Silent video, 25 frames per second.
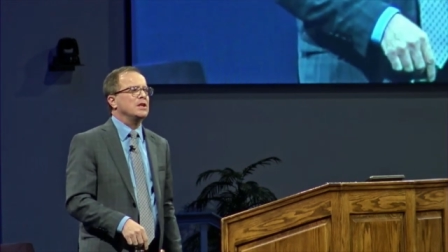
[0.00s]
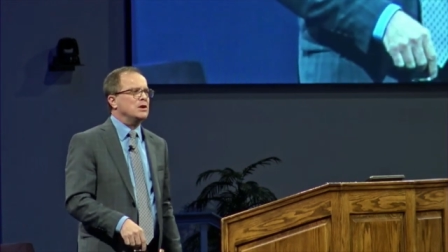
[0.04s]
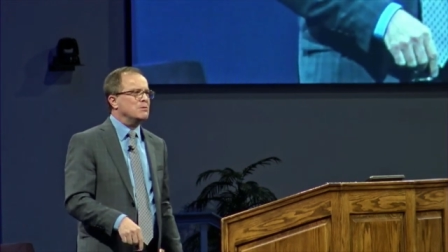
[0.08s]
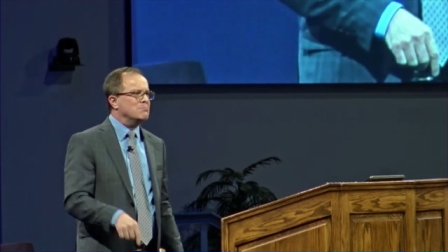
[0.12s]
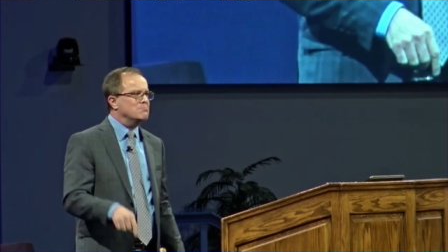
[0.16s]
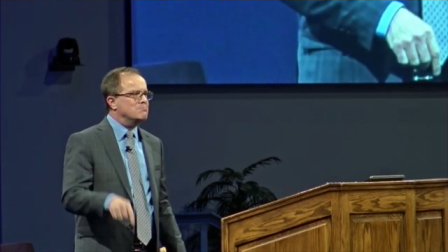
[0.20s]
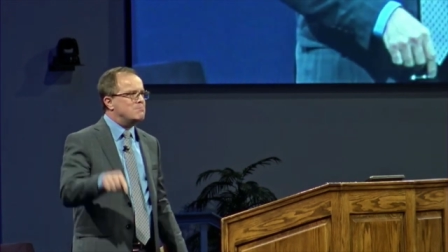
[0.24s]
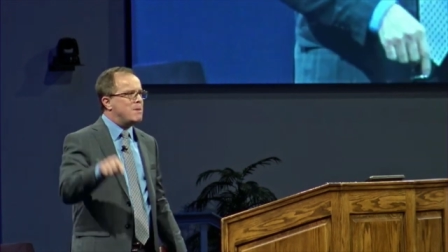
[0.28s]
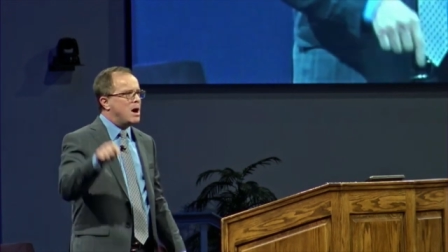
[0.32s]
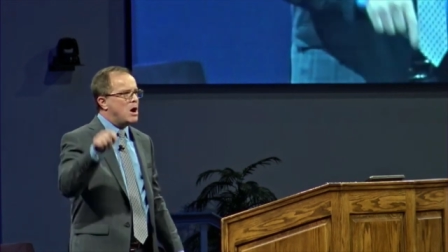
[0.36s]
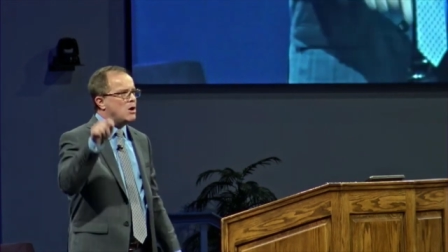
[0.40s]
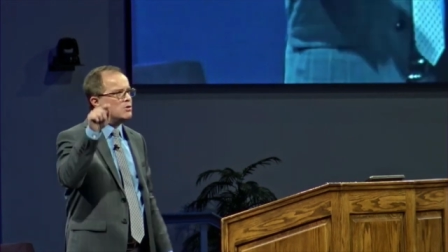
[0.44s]

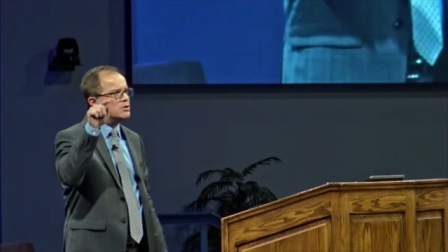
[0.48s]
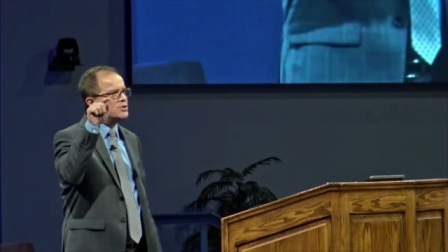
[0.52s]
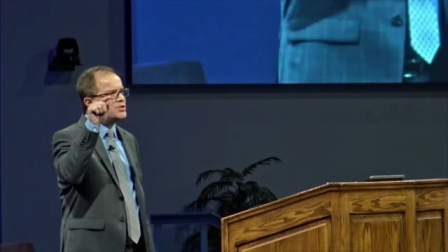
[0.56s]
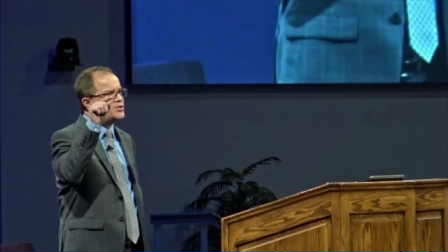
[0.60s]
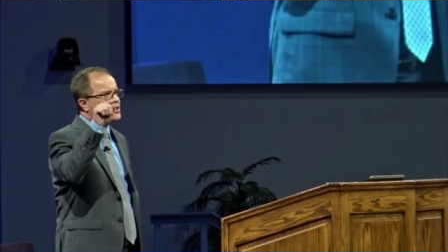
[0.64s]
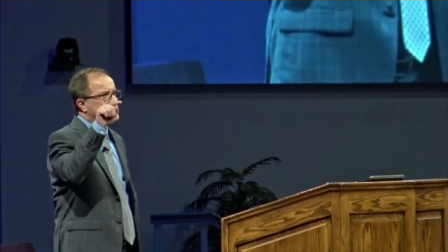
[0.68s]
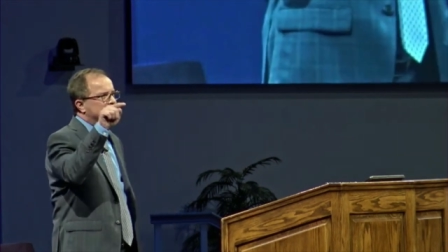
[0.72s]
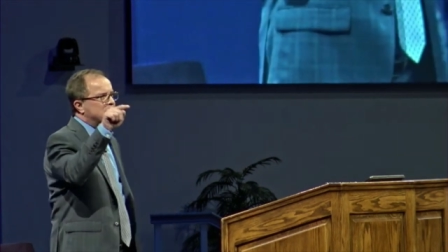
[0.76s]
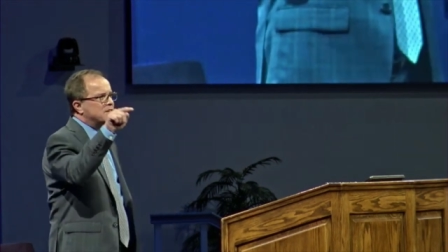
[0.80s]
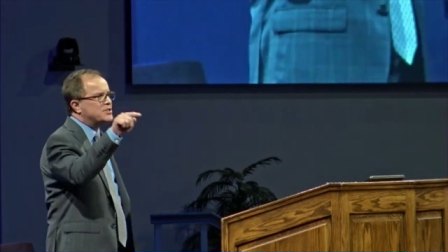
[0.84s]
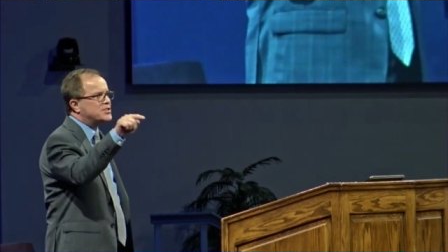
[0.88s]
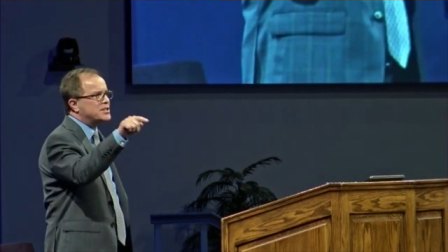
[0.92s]

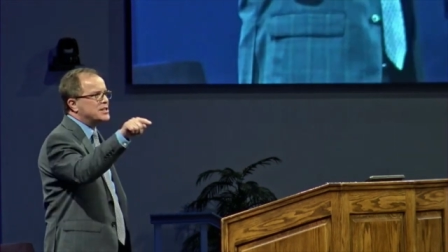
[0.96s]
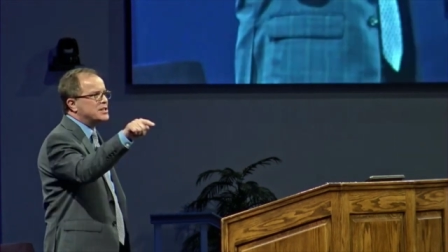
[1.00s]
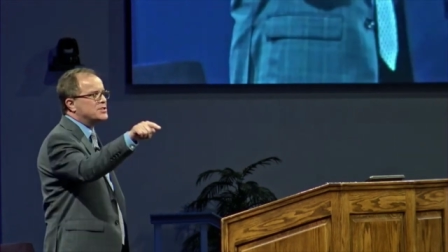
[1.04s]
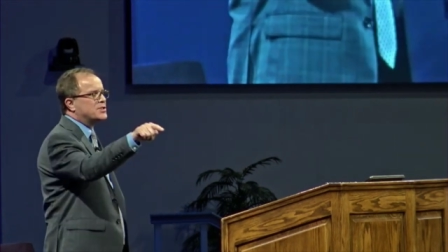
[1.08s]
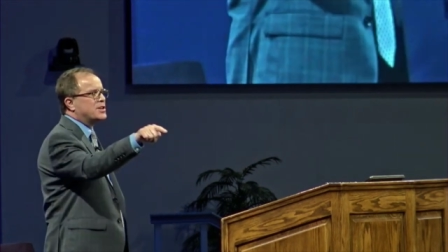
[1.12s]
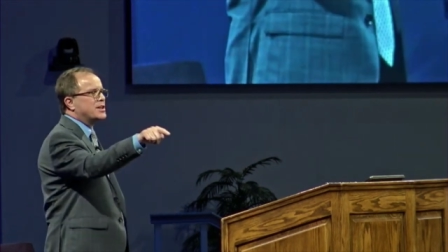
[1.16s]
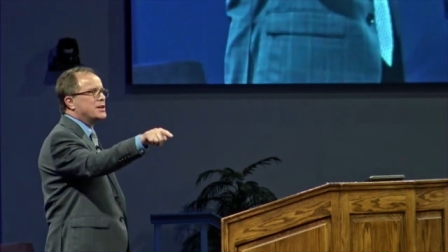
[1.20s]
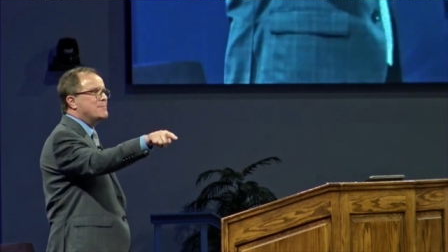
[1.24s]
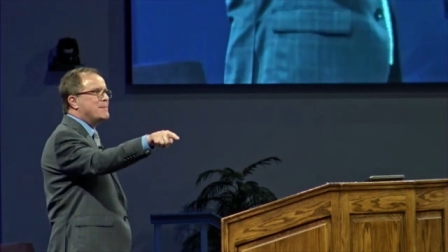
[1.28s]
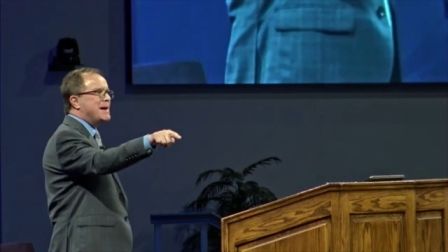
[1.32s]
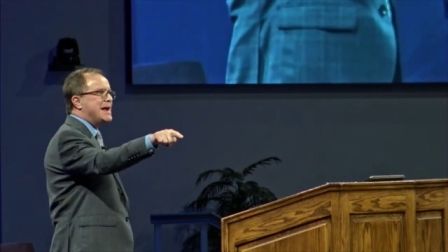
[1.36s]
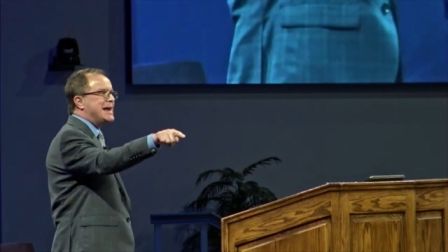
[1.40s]
Moses is
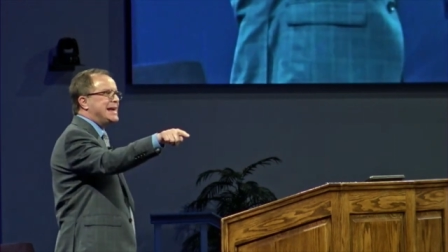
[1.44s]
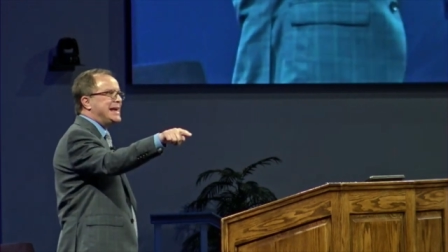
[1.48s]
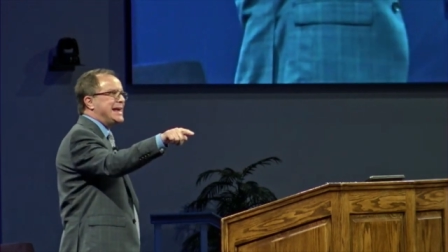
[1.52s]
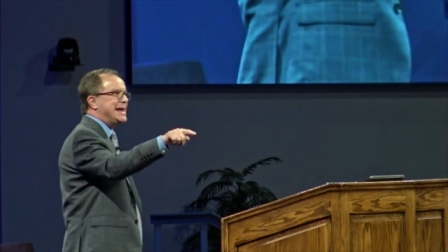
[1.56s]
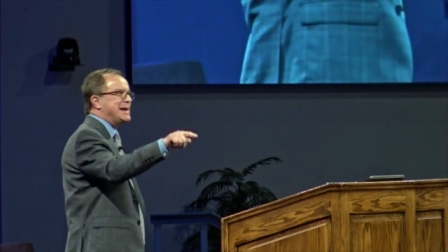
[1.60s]
going to make